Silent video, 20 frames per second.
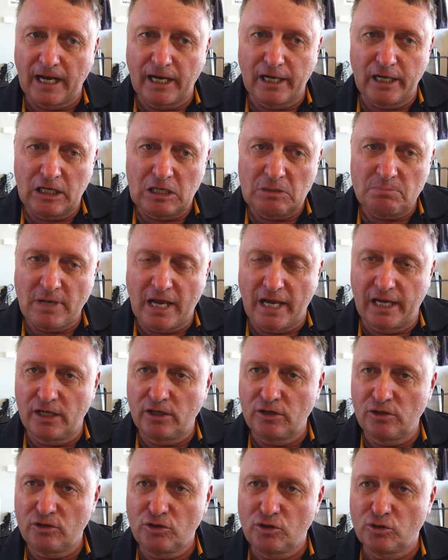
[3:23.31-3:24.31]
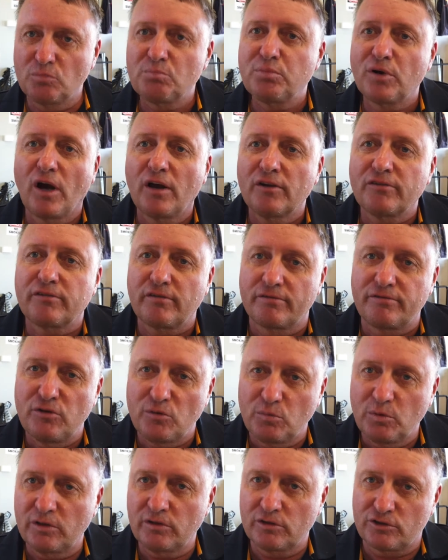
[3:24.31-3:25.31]
and good prizes if
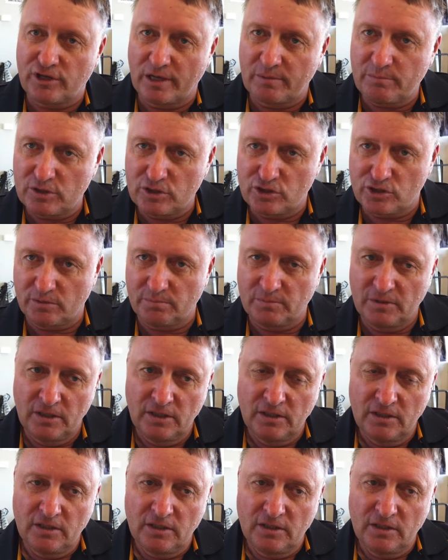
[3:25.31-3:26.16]
you win the championship.